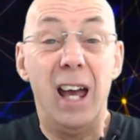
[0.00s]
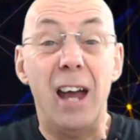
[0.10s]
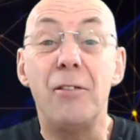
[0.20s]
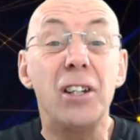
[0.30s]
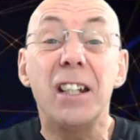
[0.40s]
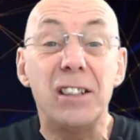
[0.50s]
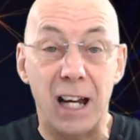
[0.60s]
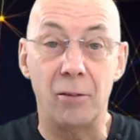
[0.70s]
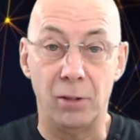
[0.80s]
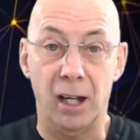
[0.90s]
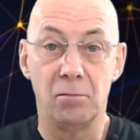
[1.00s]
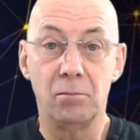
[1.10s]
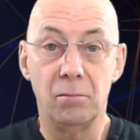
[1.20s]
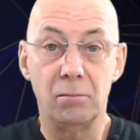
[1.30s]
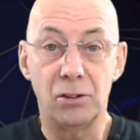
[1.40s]
Everything's down there.
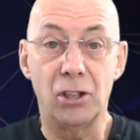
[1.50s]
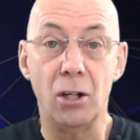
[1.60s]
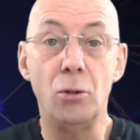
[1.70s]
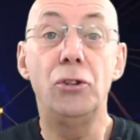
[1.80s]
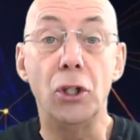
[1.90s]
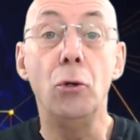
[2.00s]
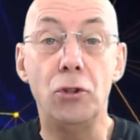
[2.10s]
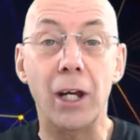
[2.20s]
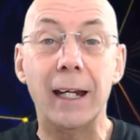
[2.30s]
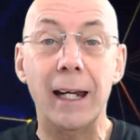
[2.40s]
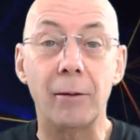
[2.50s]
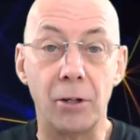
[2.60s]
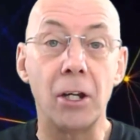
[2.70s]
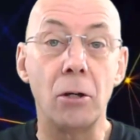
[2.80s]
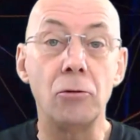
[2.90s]
So do check out
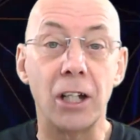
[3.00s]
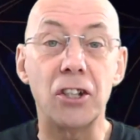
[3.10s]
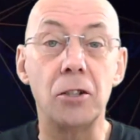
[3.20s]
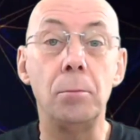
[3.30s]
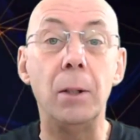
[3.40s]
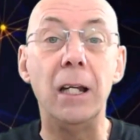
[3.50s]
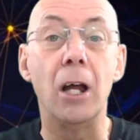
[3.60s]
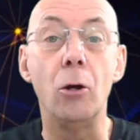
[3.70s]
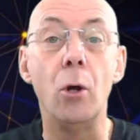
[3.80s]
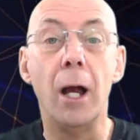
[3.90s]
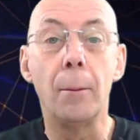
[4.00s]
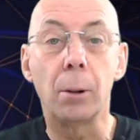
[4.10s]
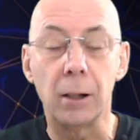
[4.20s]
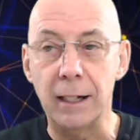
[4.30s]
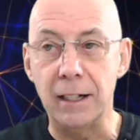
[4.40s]
the notes section below,
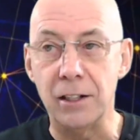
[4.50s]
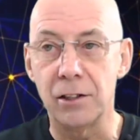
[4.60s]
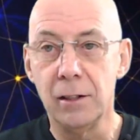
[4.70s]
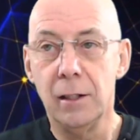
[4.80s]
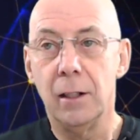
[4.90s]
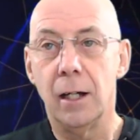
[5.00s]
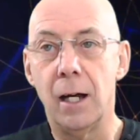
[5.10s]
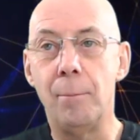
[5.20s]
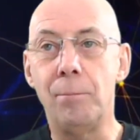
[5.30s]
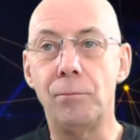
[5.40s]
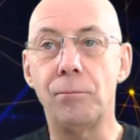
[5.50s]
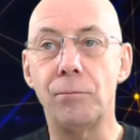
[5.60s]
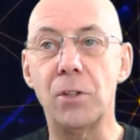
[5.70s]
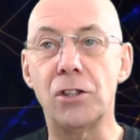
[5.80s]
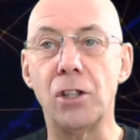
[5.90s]
please.
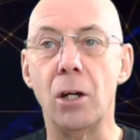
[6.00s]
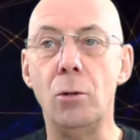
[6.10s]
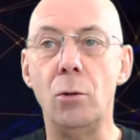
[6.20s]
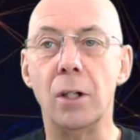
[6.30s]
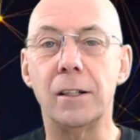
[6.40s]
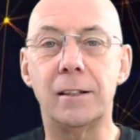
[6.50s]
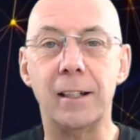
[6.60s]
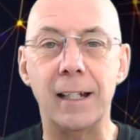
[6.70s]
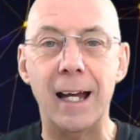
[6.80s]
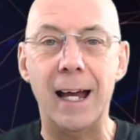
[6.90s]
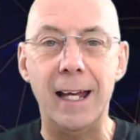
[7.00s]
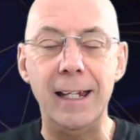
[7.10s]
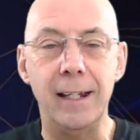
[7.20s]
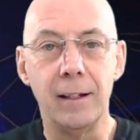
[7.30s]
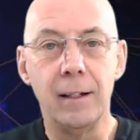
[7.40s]
So
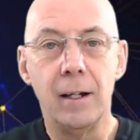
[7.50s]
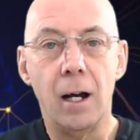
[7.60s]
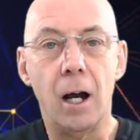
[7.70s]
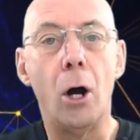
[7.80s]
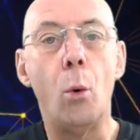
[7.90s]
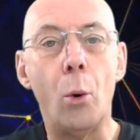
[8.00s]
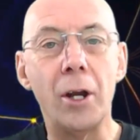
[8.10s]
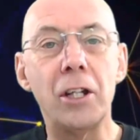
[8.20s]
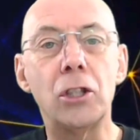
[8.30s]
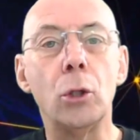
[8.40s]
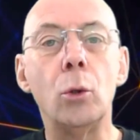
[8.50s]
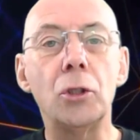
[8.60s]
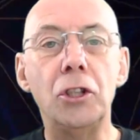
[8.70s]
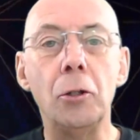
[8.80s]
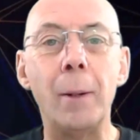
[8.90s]
today, I want to
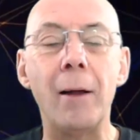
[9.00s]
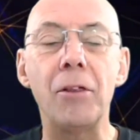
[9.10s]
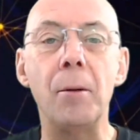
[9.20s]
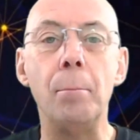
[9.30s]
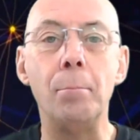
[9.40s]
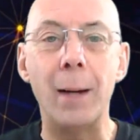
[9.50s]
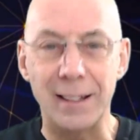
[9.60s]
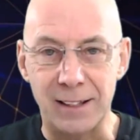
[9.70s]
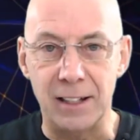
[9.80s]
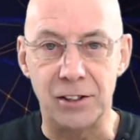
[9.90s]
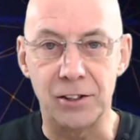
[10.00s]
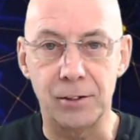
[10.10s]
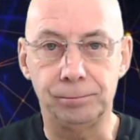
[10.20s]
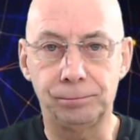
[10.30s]
talk to you about the masses.